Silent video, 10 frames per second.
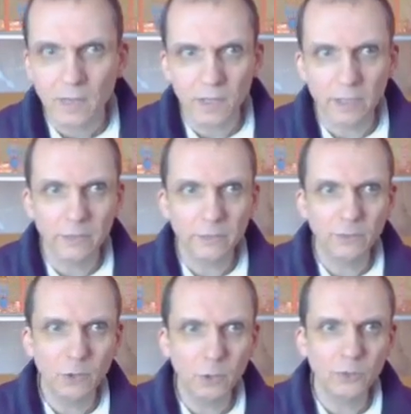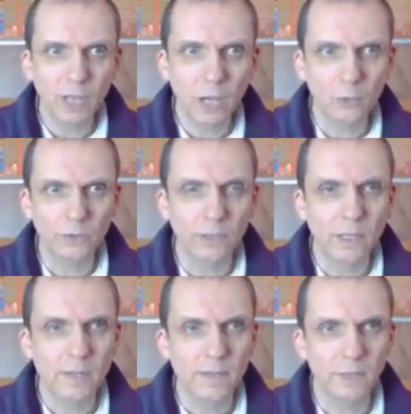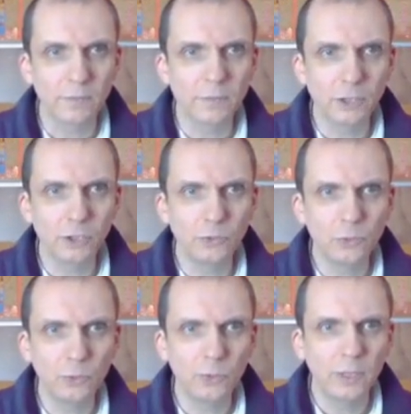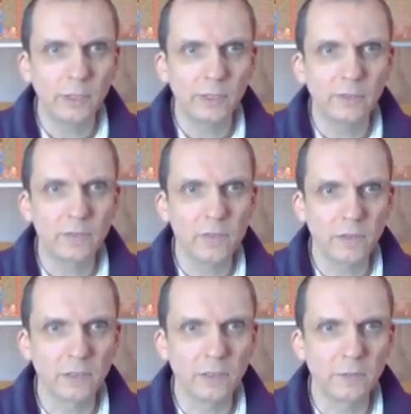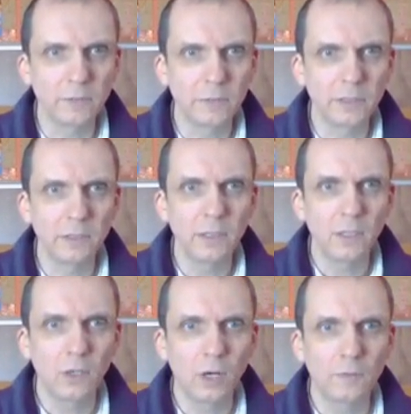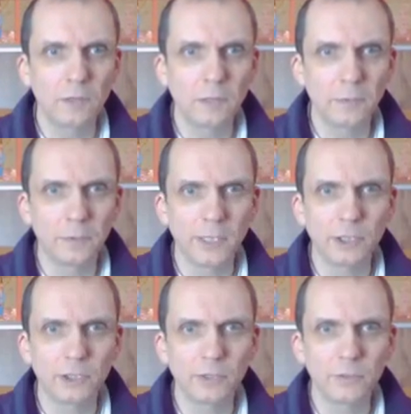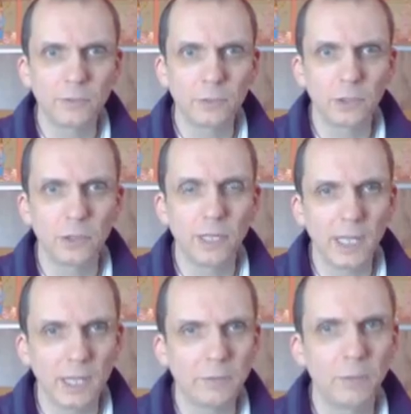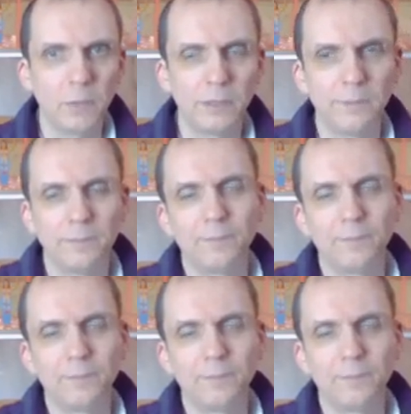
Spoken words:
There is no doubt that Vishnu is the deliverer of liberation for everyone.